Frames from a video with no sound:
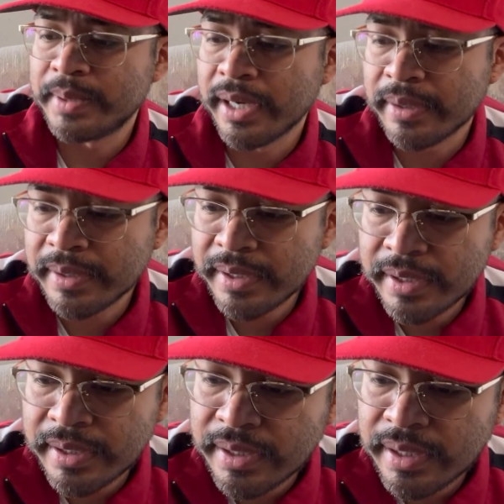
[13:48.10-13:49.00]
there.
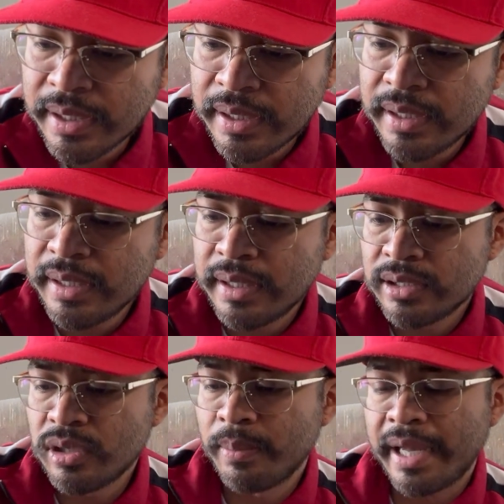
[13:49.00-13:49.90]

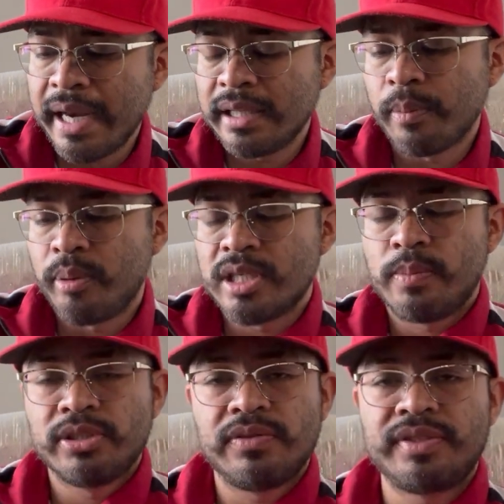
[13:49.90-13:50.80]
So I'm getting the
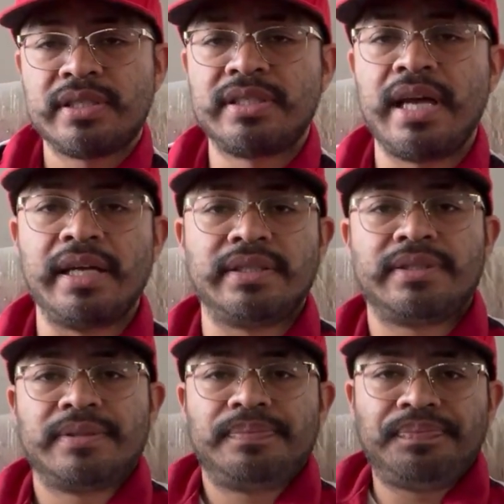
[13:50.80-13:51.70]
principles of
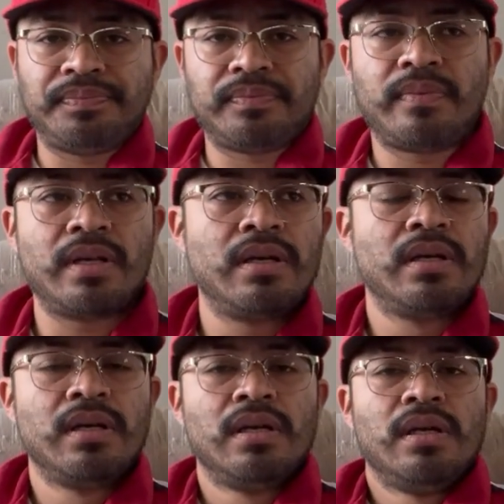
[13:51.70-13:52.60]
success.
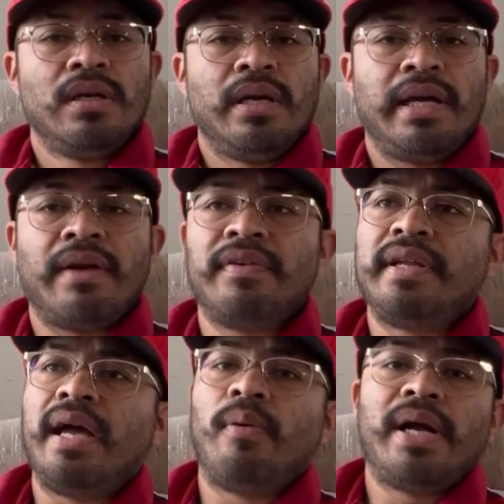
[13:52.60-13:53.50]
And every
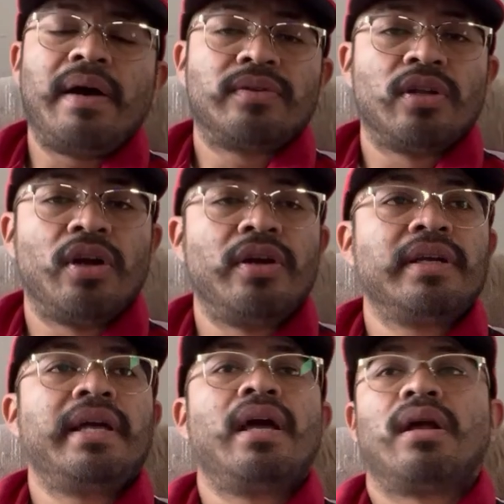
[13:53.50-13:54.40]
day we have to learn
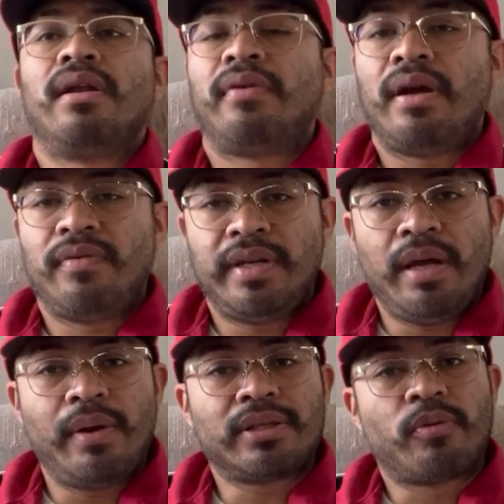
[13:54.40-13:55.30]
again. Every day
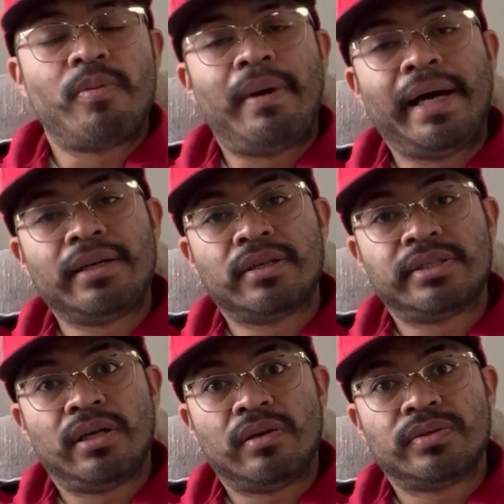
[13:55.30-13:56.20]
we have to remind
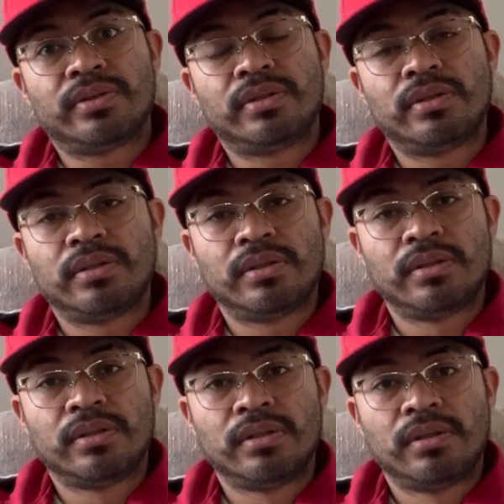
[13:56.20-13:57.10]
ourselves
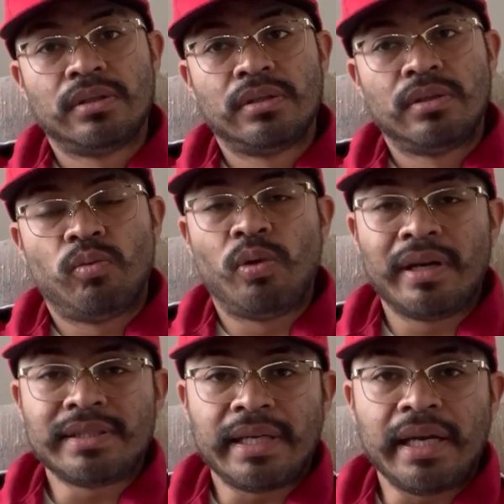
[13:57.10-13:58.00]
what
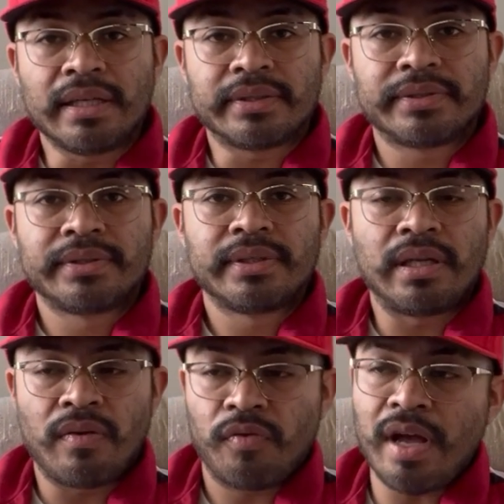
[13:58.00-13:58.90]
it takes.
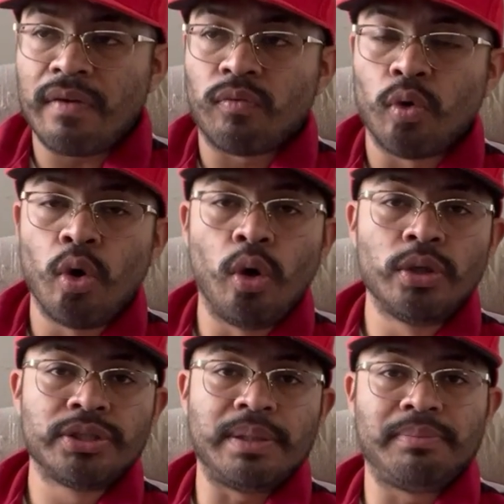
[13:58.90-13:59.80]
And if we have rules in